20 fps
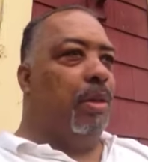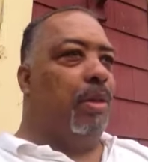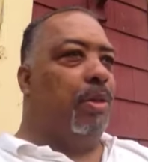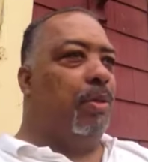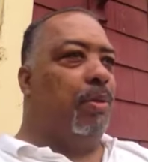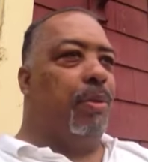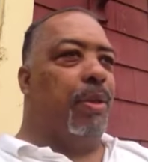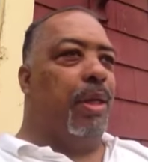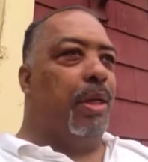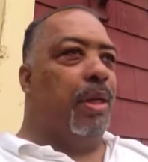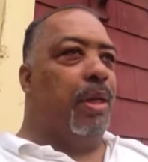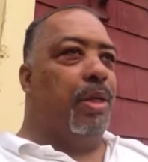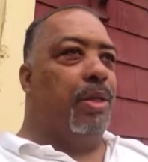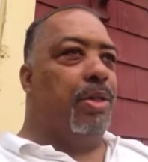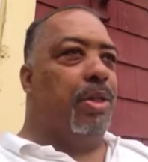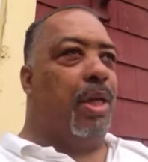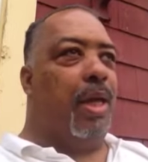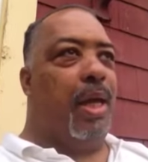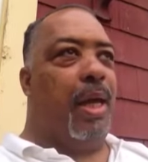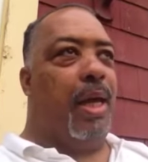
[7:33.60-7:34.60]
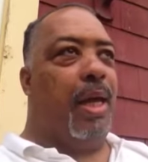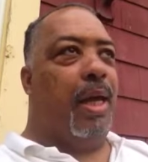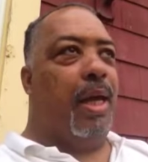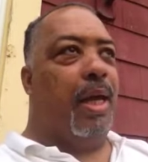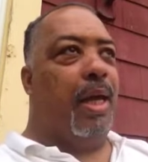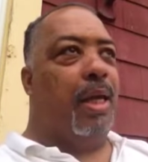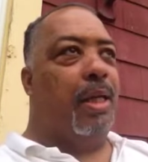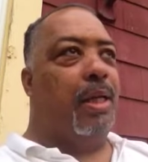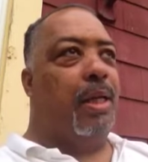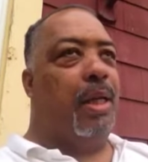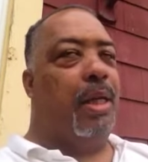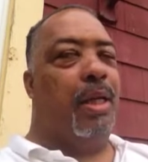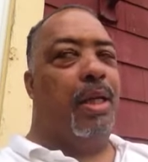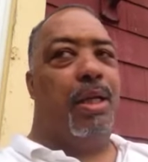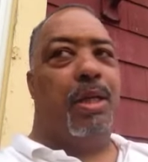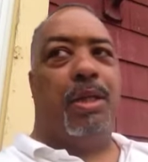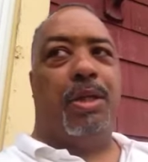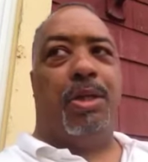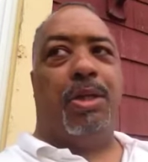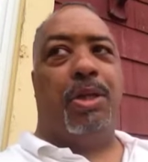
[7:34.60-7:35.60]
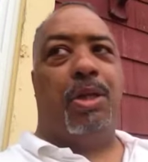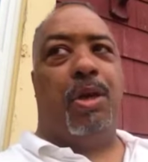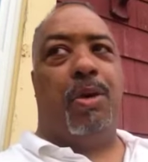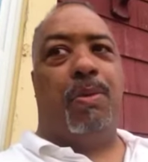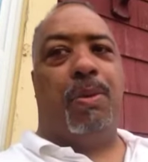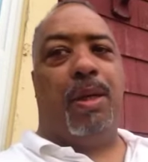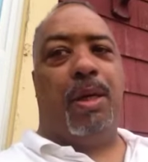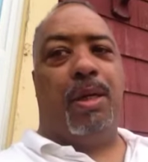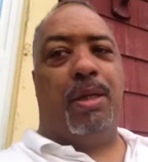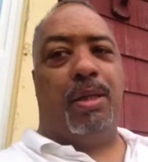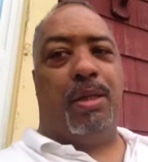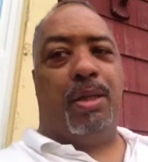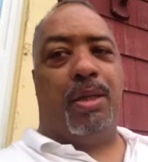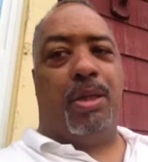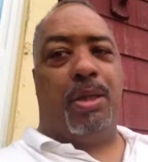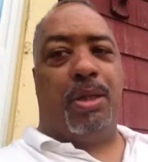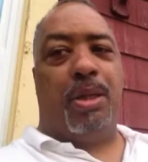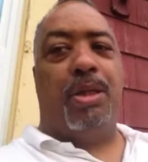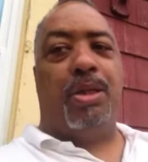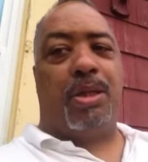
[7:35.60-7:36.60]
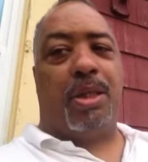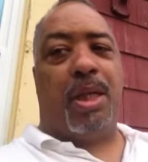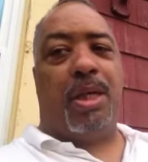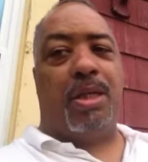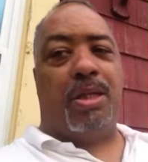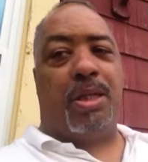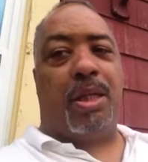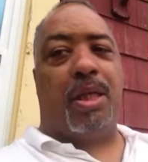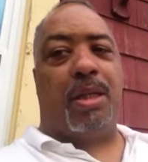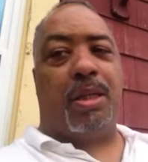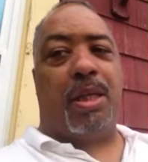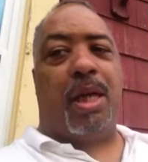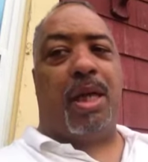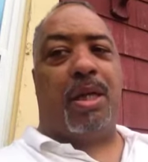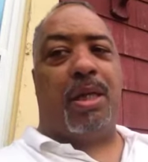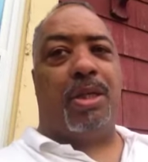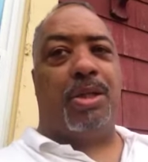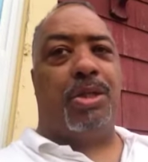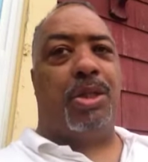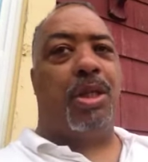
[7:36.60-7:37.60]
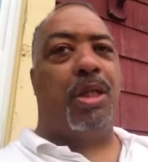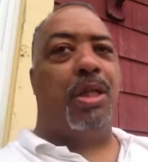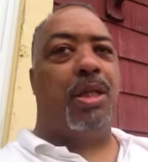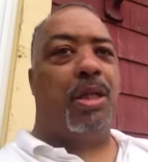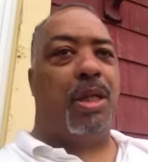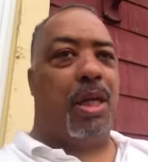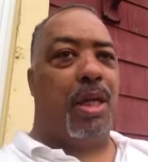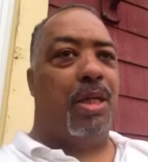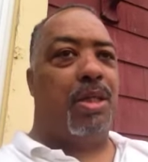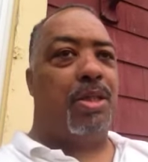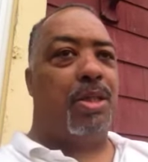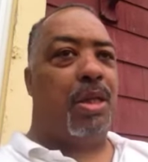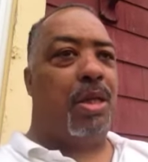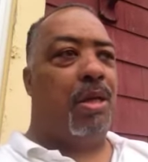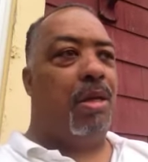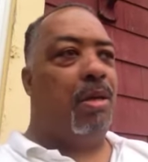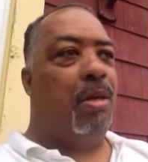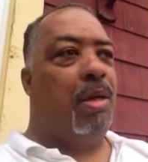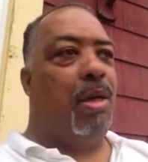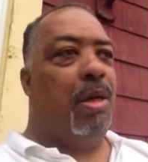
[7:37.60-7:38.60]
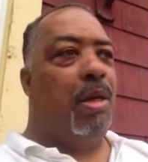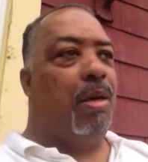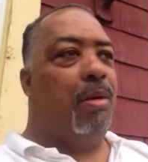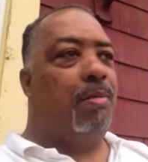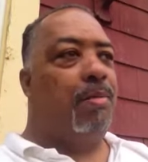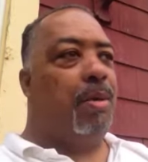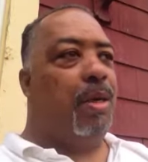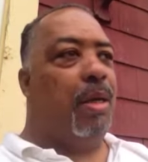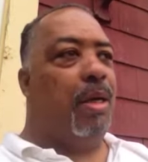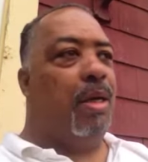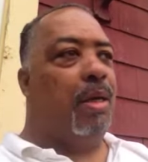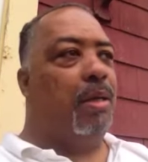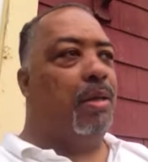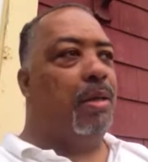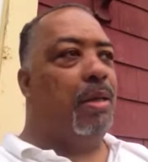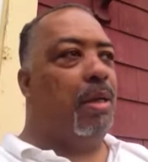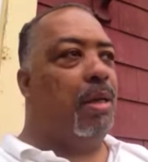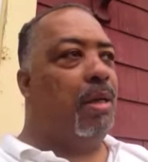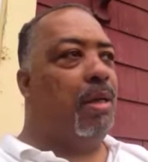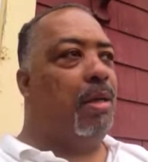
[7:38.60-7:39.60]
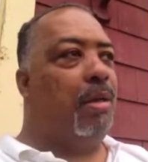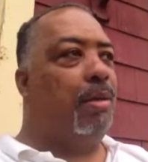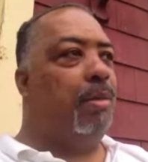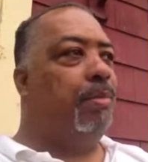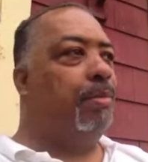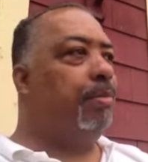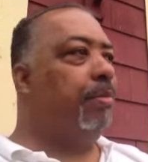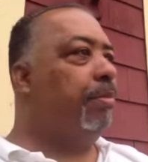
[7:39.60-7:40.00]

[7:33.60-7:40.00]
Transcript: Gorillas, and you know what? It's nice technology, nice stuff, but I